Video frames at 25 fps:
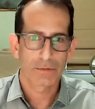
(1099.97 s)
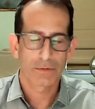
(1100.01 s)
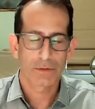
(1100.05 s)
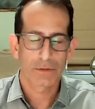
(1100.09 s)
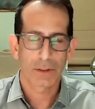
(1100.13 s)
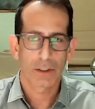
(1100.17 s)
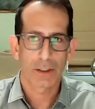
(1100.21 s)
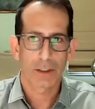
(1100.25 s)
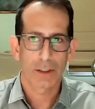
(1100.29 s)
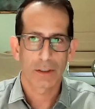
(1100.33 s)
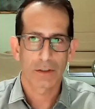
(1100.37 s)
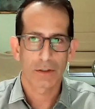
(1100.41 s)

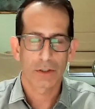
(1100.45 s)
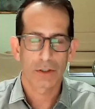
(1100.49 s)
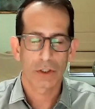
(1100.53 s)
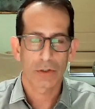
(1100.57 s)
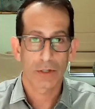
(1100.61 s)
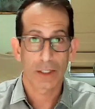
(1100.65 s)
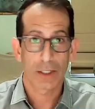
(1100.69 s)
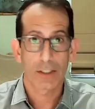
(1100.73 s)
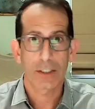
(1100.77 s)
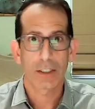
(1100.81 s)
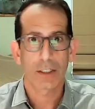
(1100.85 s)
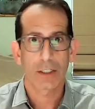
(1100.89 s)
of
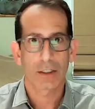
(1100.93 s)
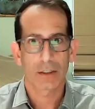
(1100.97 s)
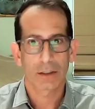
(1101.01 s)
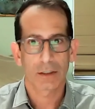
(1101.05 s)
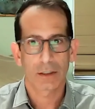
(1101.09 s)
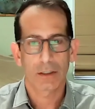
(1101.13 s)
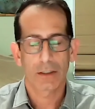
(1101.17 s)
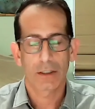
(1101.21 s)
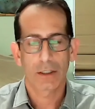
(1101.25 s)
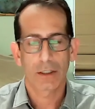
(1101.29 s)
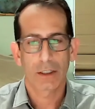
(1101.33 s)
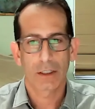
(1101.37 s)
stressing
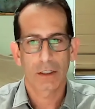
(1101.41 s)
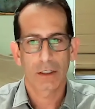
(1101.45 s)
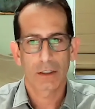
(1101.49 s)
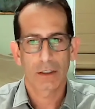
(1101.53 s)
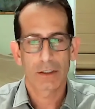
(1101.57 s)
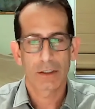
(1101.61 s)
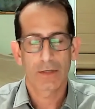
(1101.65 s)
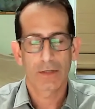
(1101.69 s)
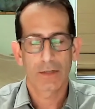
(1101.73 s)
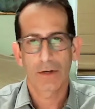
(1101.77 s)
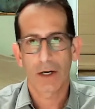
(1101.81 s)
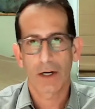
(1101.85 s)
the
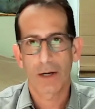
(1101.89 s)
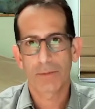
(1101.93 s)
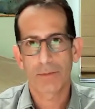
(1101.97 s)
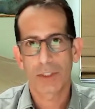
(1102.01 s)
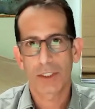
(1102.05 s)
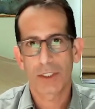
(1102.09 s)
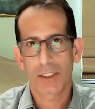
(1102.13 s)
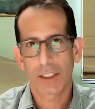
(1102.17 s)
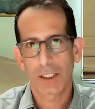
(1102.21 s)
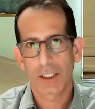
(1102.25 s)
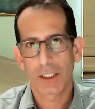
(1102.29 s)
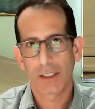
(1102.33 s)

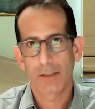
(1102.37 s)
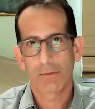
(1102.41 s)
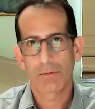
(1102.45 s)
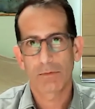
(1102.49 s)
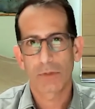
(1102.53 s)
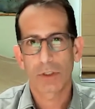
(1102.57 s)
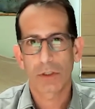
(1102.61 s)
DevOps team.